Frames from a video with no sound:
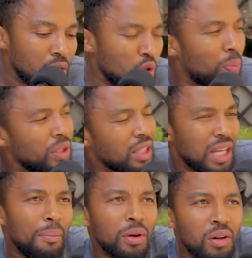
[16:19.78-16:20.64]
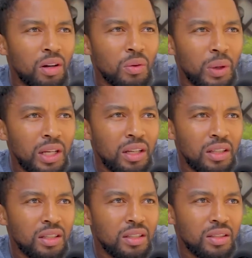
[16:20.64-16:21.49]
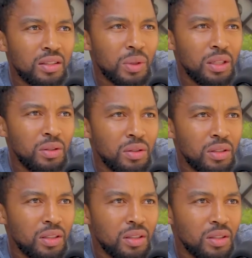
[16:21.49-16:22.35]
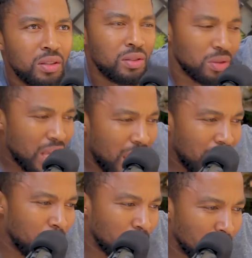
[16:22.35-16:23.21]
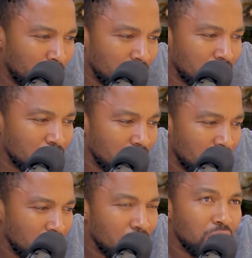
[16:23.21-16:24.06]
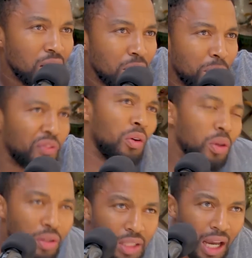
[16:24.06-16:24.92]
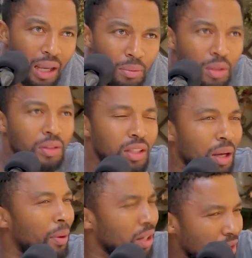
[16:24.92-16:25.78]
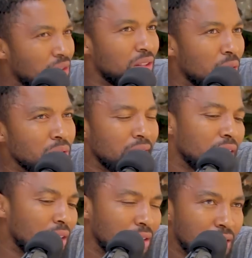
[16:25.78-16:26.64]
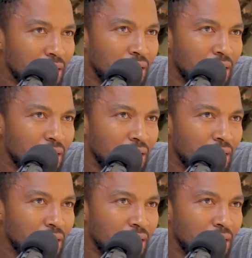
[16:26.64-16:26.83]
Do you put the tampon on when it's your time, or do you put it before your time? Those little...